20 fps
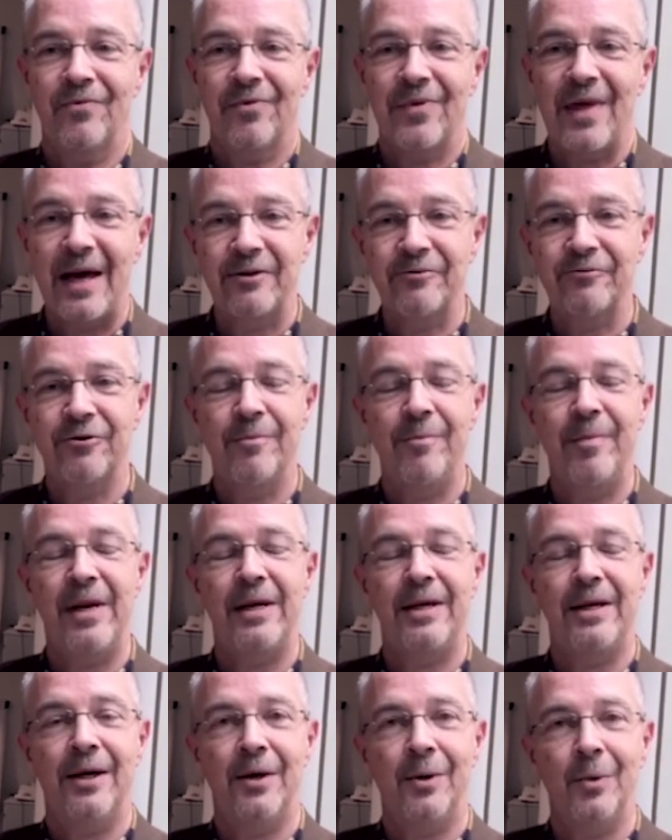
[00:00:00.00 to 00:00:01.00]
that
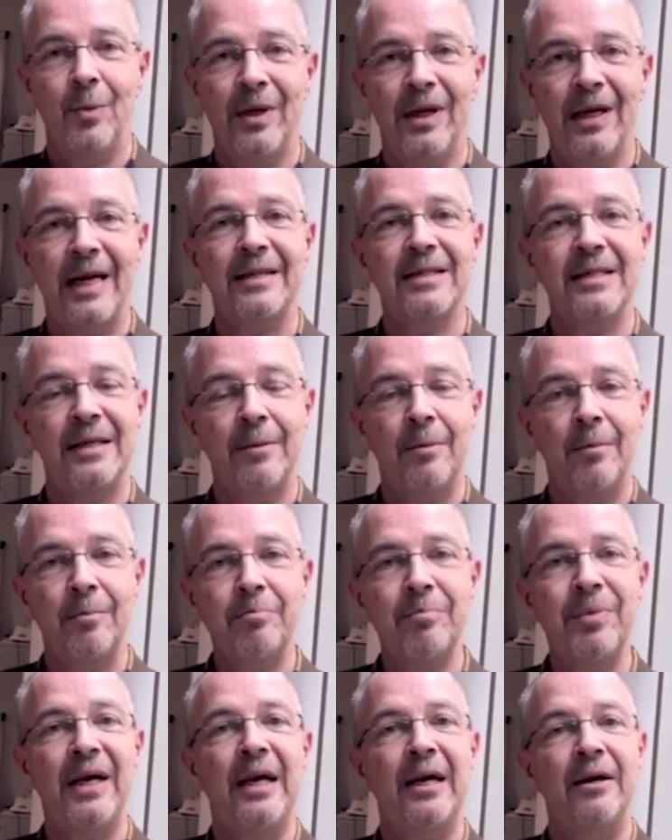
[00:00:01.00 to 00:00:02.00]
familiar with getting
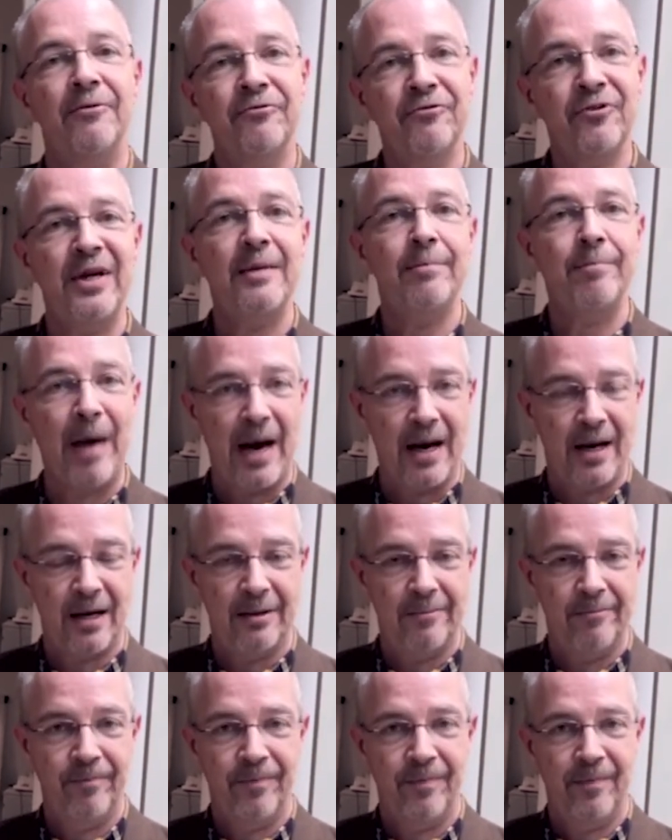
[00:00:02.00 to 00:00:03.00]
peer
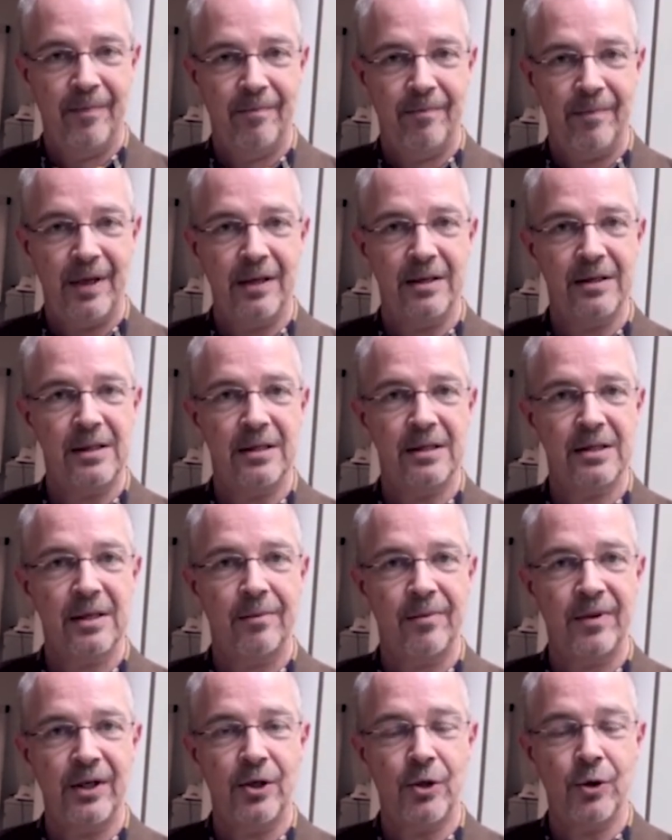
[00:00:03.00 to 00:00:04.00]
feedback, because it's
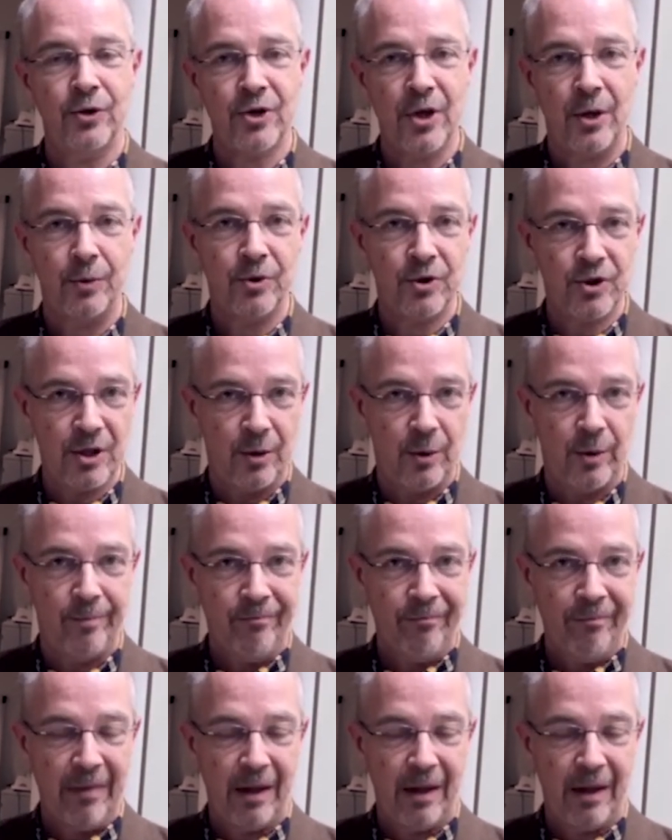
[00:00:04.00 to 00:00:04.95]
something you don't do